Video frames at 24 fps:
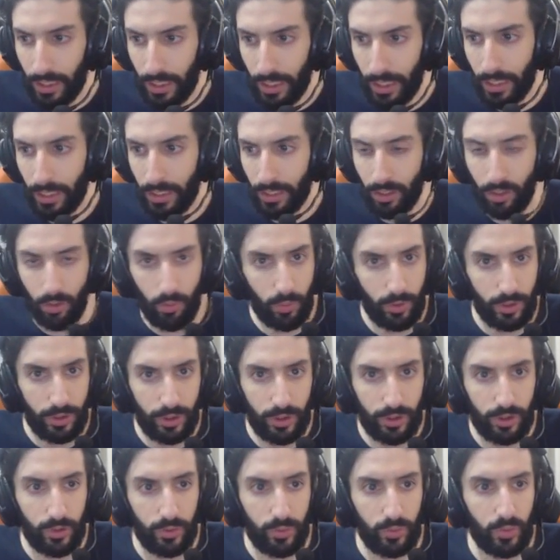In Guild
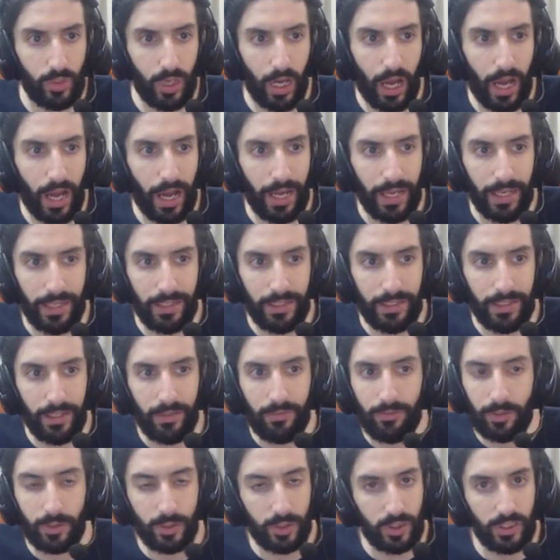Wars 2, I
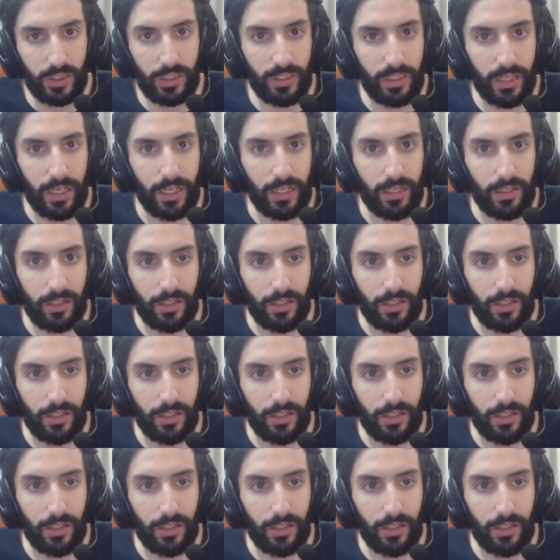never see that